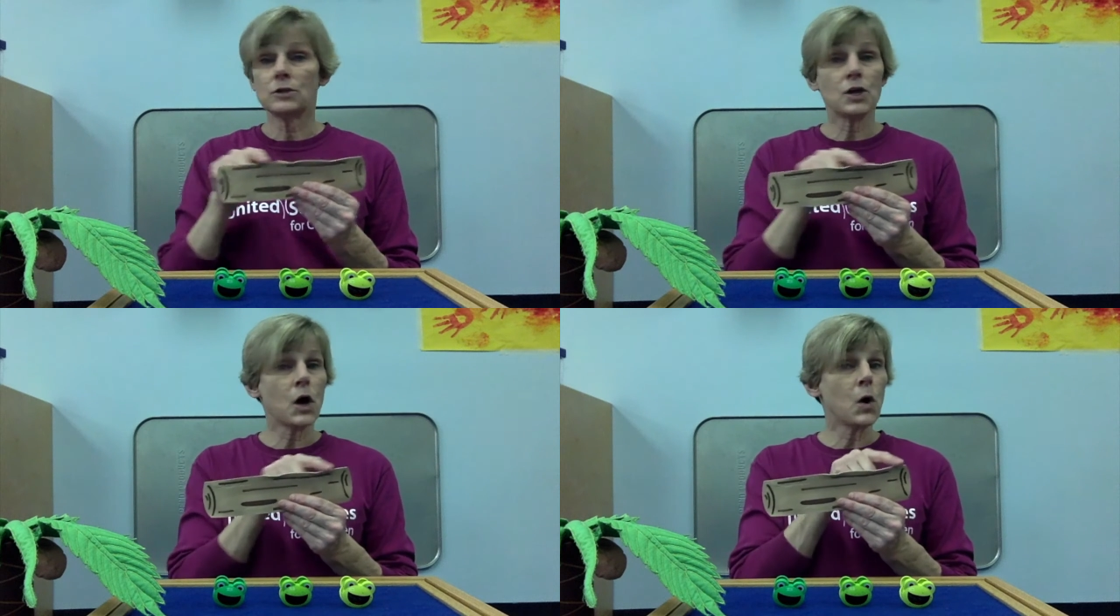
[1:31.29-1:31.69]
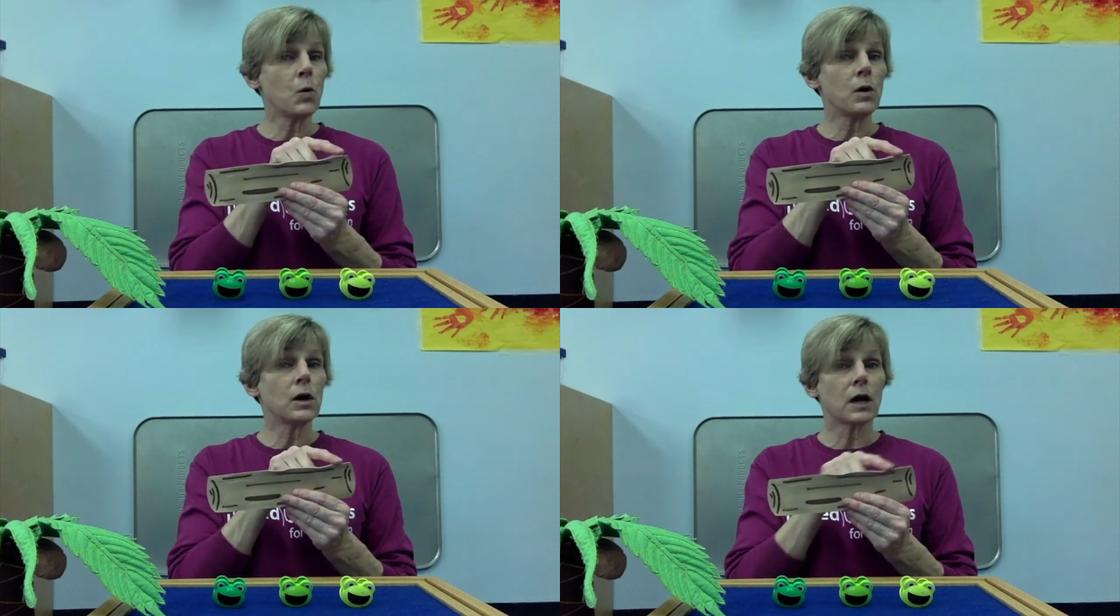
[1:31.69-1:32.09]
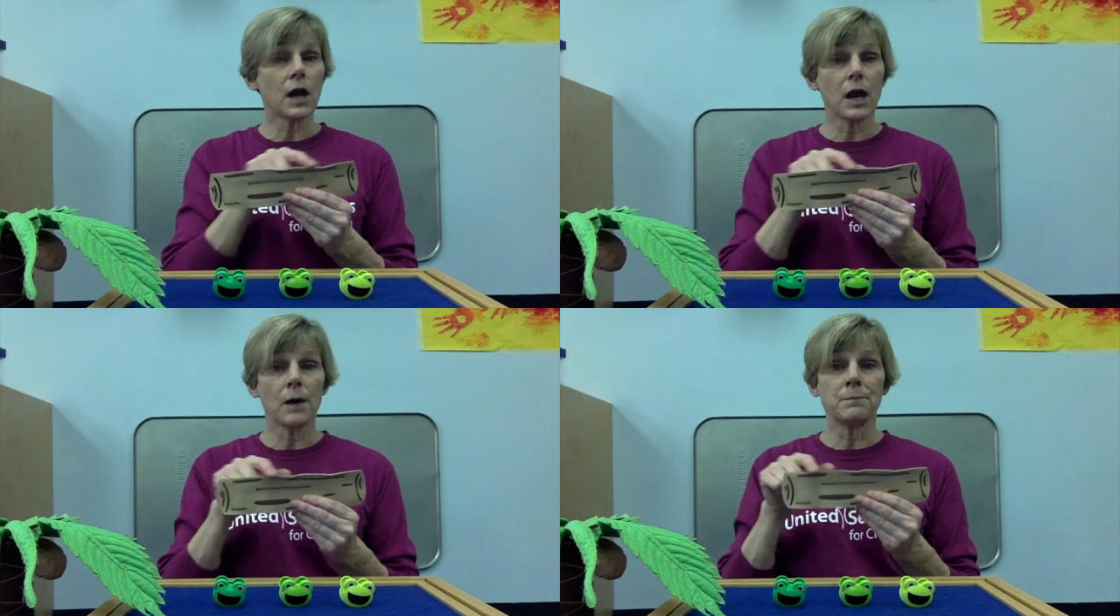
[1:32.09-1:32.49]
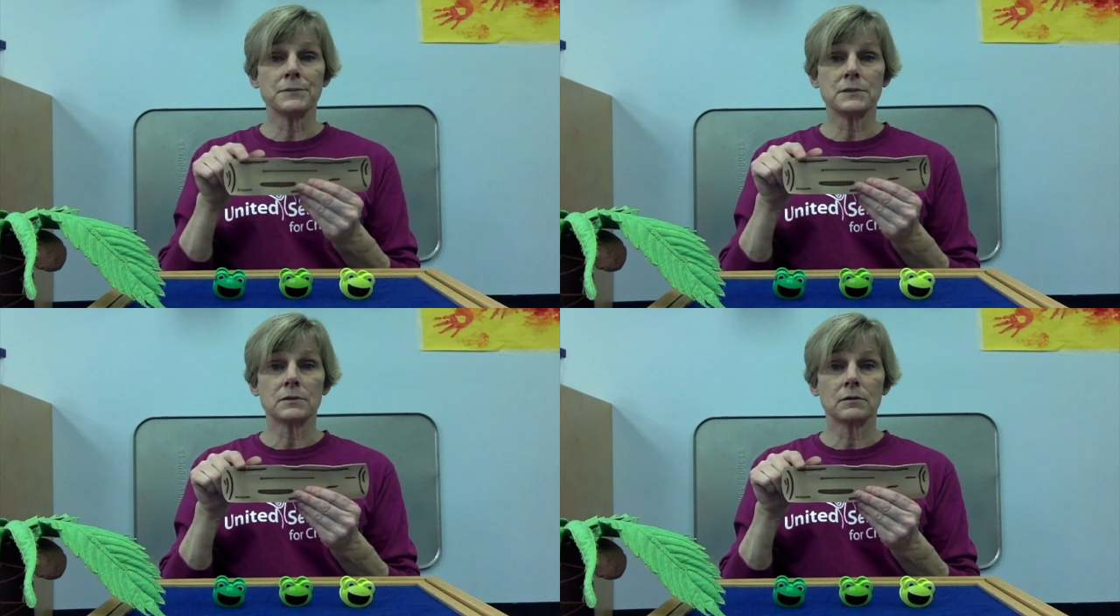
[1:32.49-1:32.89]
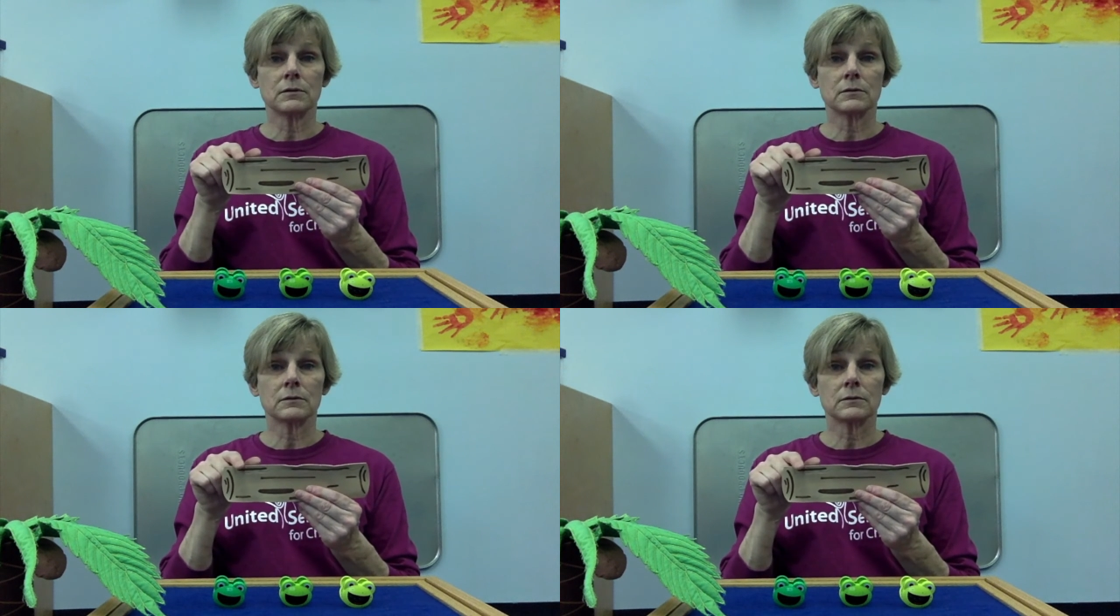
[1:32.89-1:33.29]
no gloves.
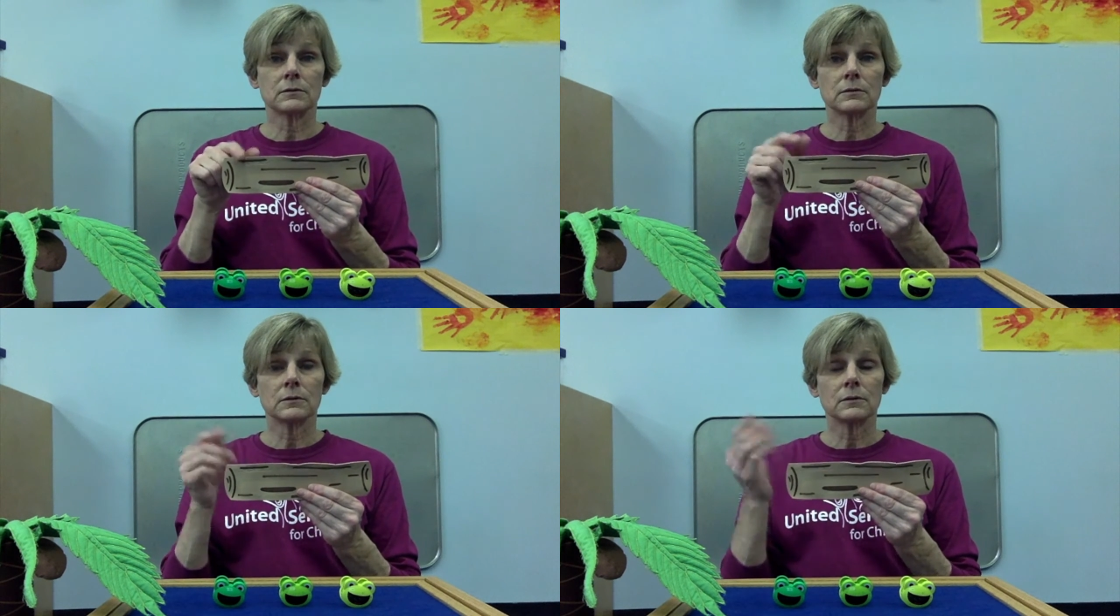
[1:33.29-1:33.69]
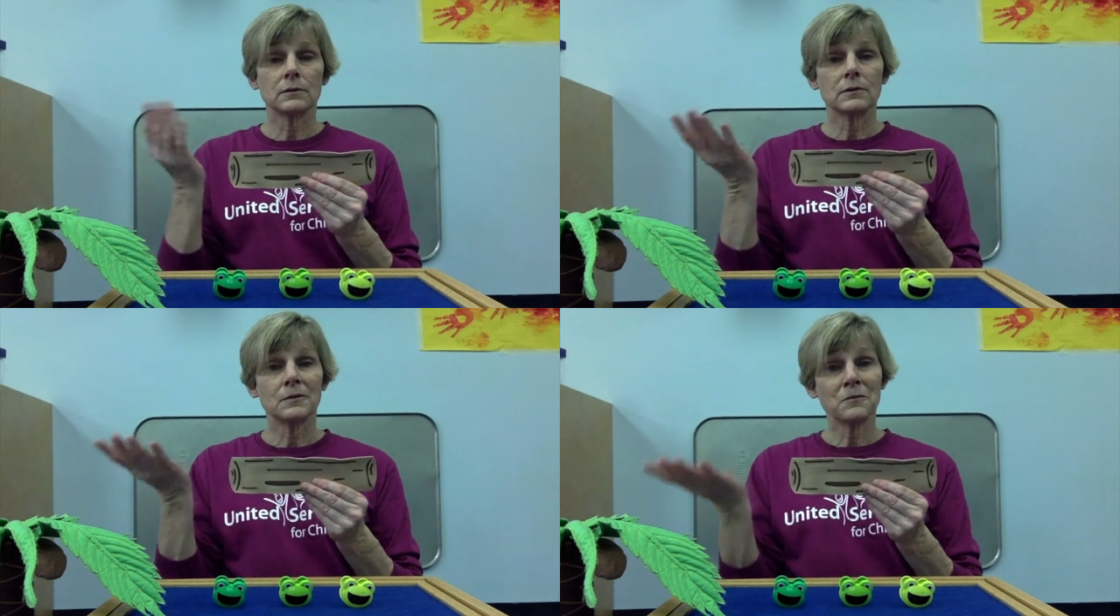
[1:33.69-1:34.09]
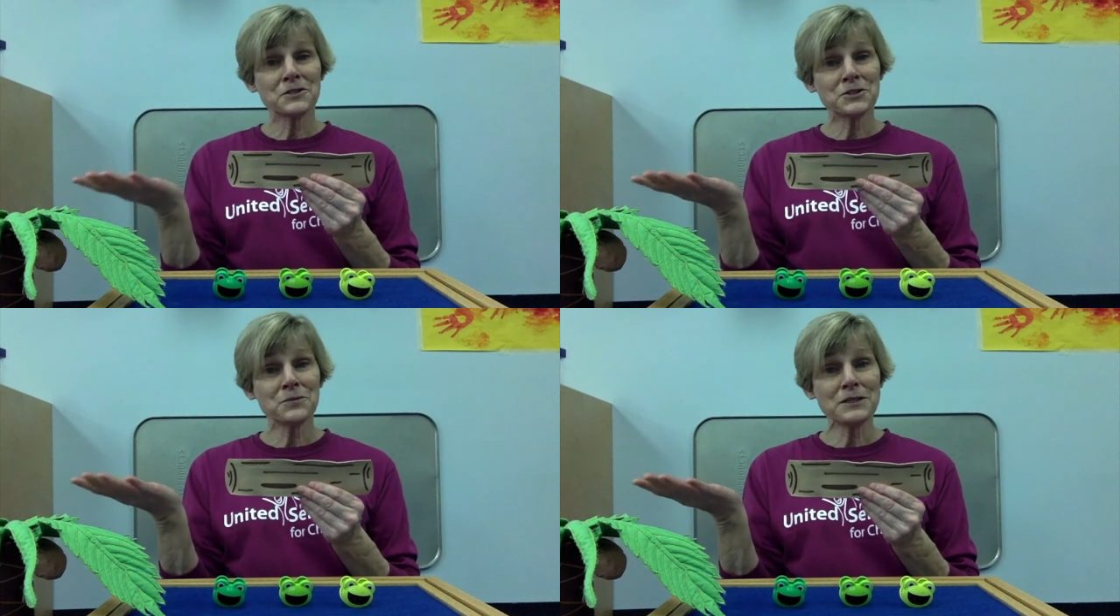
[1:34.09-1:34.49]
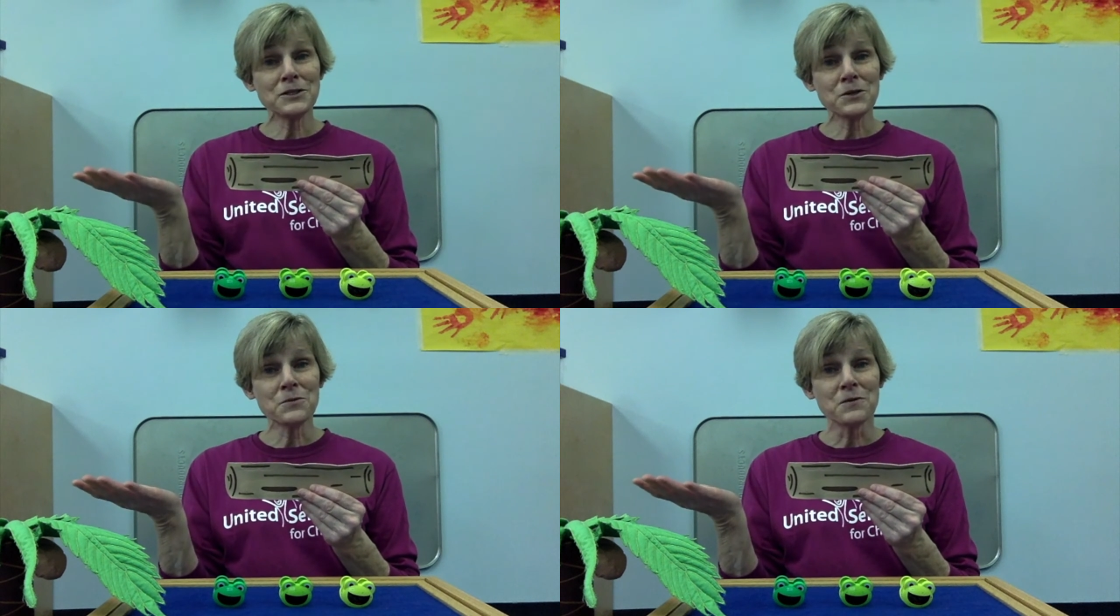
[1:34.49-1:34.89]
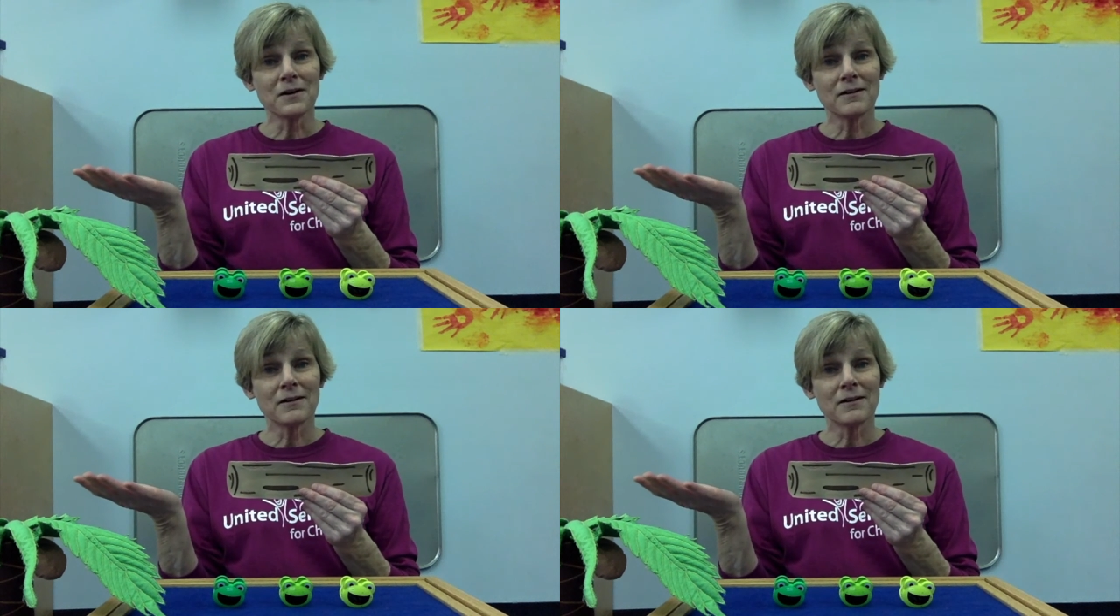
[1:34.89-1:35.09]
What should we do?